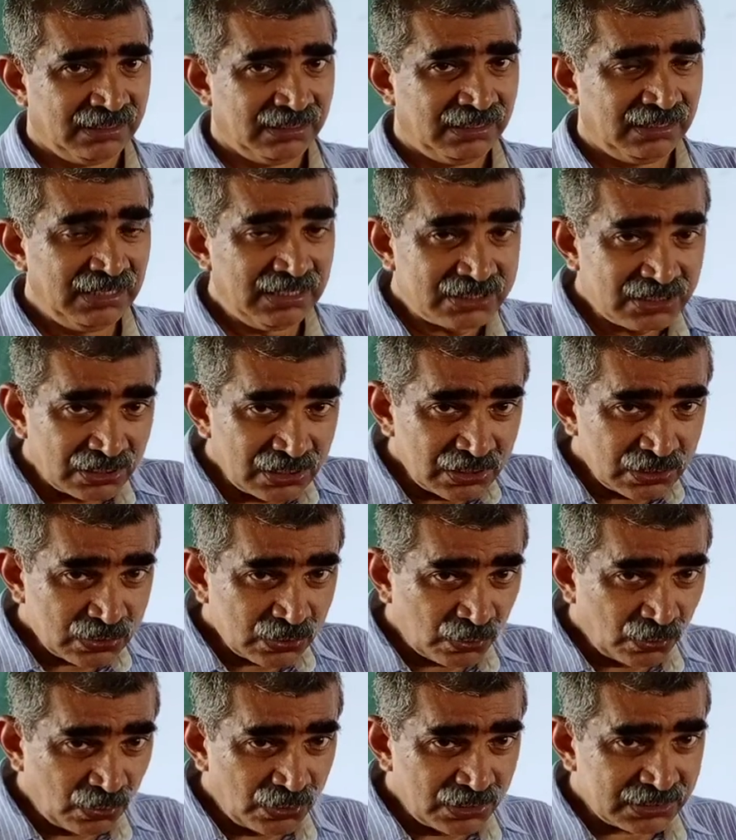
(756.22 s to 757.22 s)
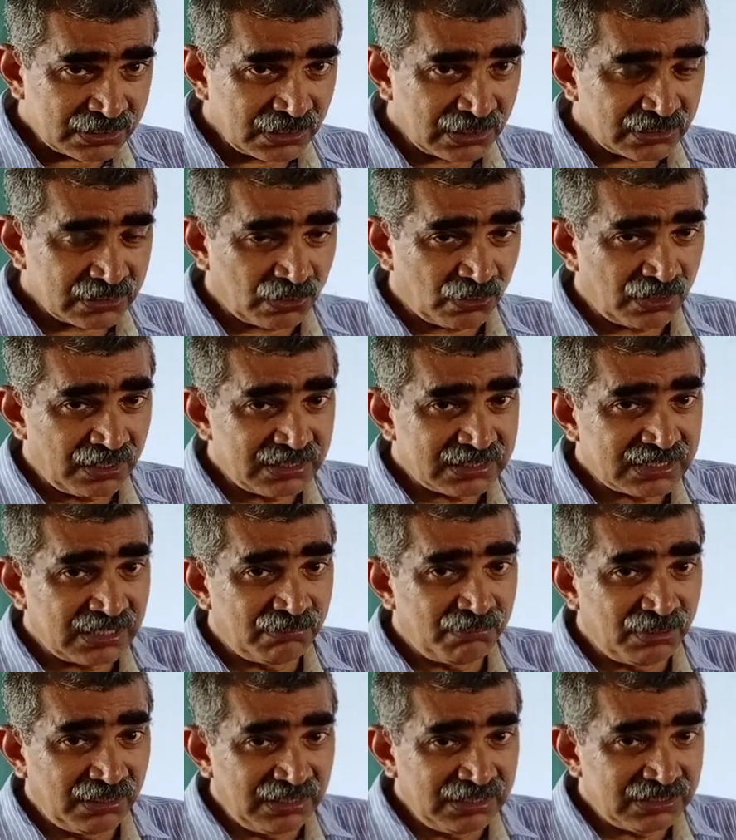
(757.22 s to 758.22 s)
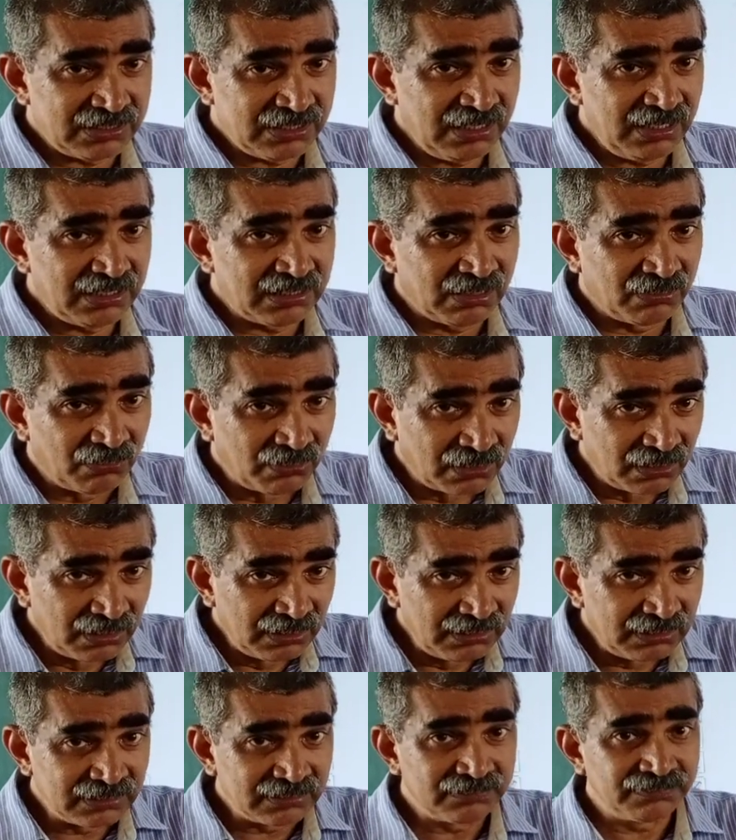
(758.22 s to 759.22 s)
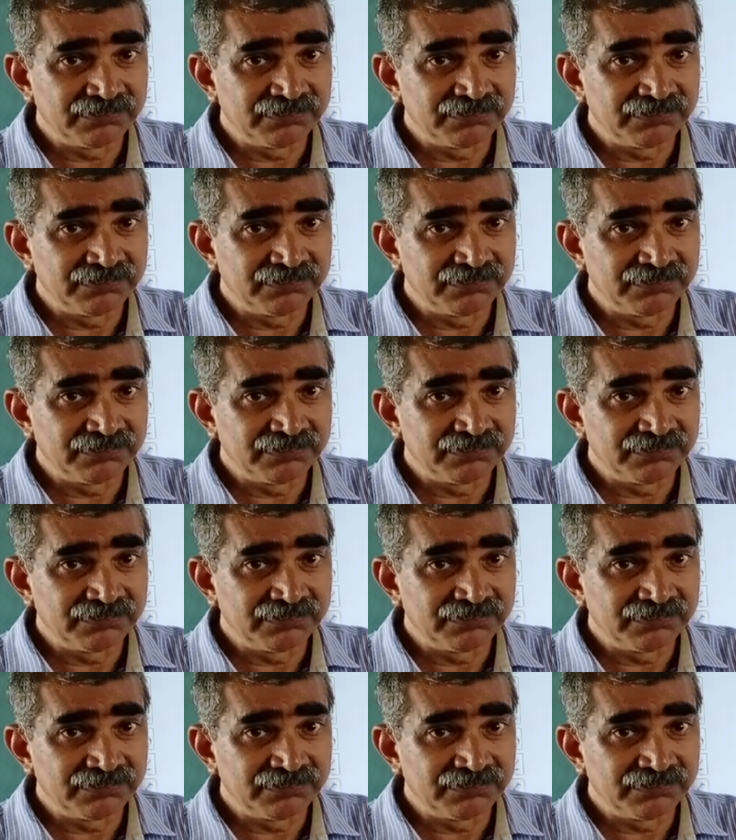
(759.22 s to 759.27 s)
its resources or its ability in the world.